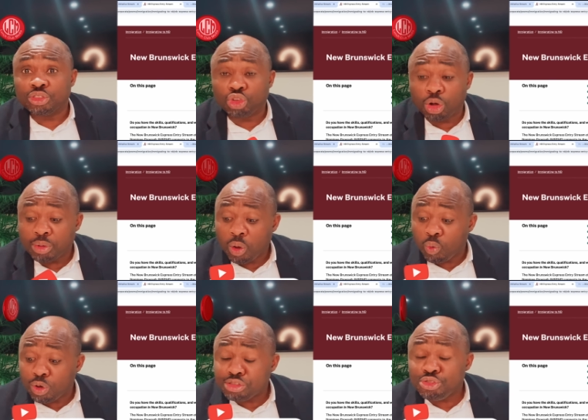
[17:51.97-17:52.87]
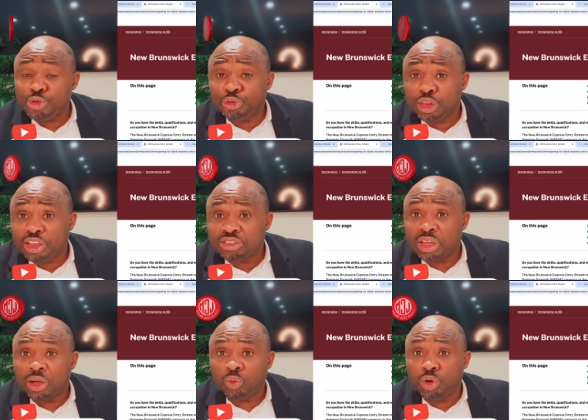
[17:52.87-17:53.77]
job. Once you finish,
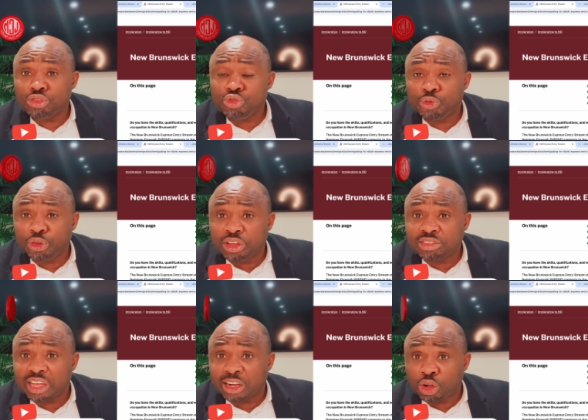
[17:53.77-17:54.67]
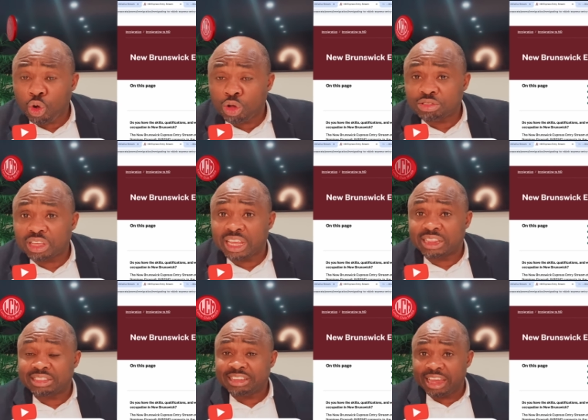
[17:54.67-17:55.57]
once you finish a course
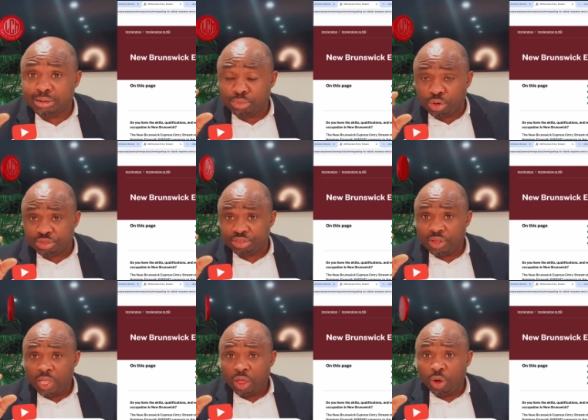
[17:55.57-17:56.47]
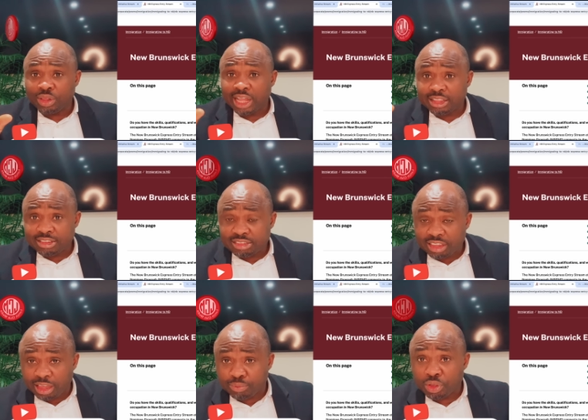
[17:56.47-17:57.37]
in ten months under this
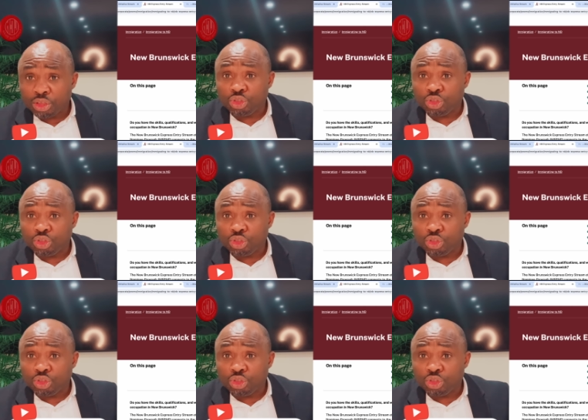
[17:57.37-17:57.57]
scheme,